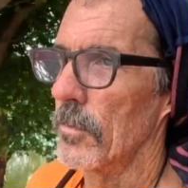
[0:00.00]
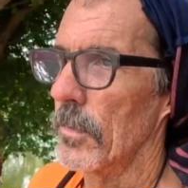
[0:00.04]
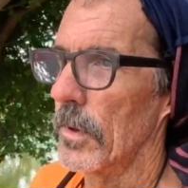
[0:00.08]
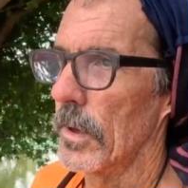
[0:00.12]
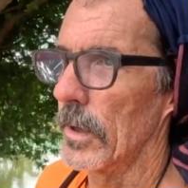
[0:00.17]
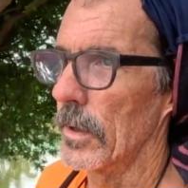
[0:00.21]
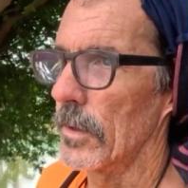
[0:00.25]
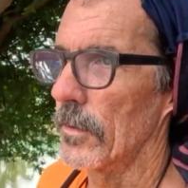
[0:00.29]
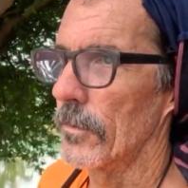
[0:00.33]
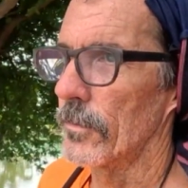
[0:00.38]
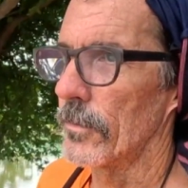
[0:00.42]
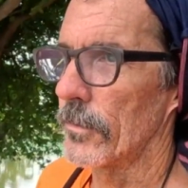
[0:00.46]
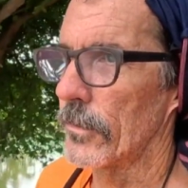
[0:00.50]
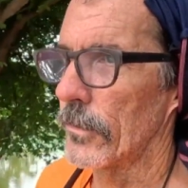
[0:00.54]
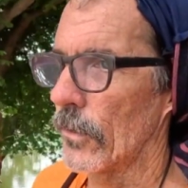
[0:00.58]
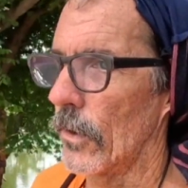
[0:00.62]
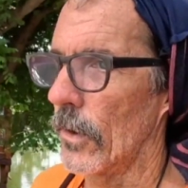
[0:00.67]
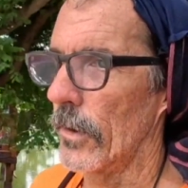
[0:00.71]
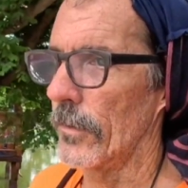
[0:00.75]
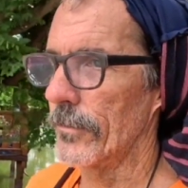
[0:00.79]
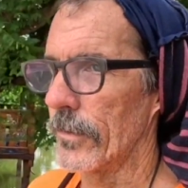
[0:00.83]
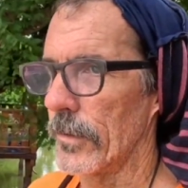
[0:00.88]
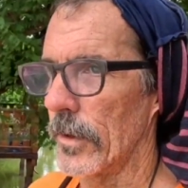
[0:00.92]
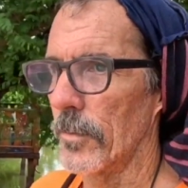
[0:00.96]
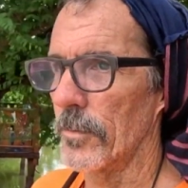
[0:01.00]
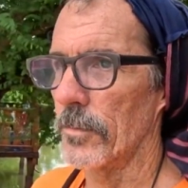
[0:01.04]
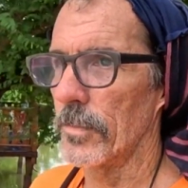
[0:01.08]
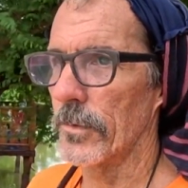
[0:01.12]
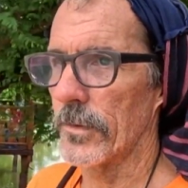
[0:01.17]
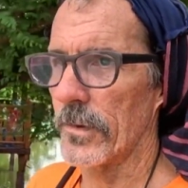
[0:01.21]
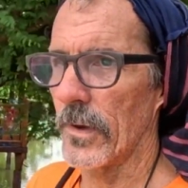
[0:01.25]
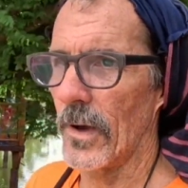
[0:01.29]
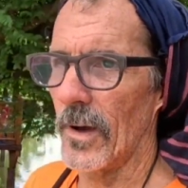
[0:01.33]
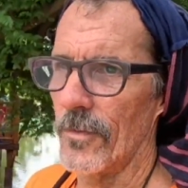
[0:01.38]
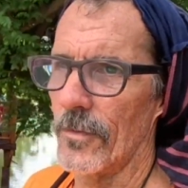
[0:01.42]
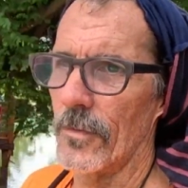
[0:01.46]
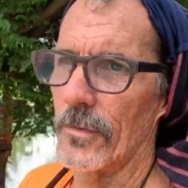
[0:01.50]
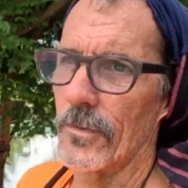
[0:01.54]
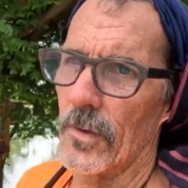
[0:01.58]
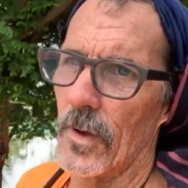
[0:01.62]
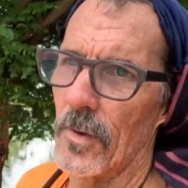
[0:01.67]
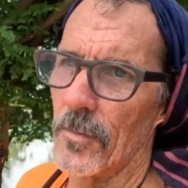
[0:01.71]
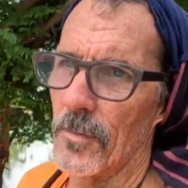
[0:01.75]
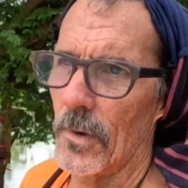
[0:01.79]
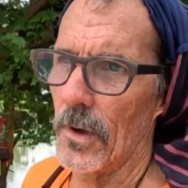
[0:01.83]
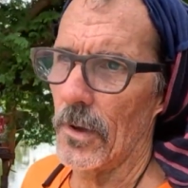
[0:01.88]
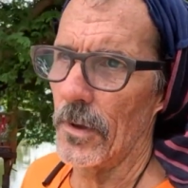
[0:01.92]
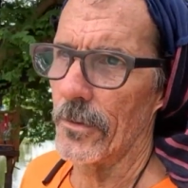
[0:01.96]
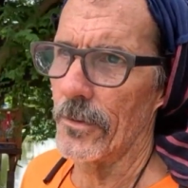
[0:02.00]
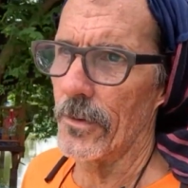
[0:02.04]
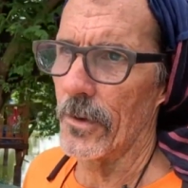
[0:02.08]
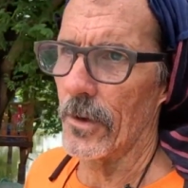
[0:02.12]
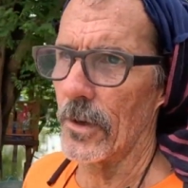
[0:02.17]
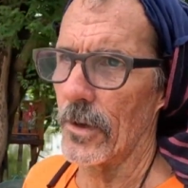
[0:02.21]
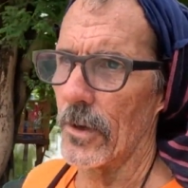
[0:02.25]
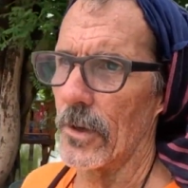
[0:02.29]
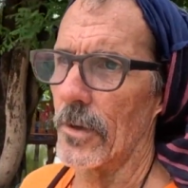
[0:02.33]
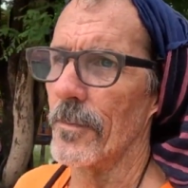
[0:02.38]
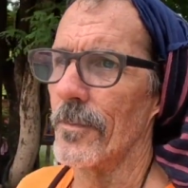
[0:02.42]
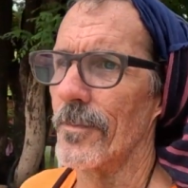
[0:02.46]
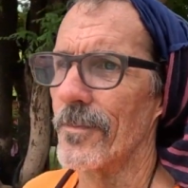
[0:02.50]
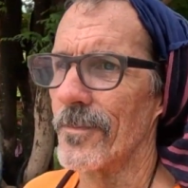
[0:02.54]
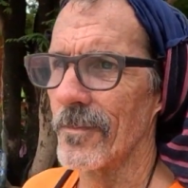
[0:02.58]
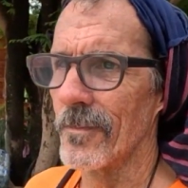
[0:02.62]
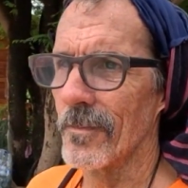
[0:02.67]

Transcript: but it softens up all the dirt.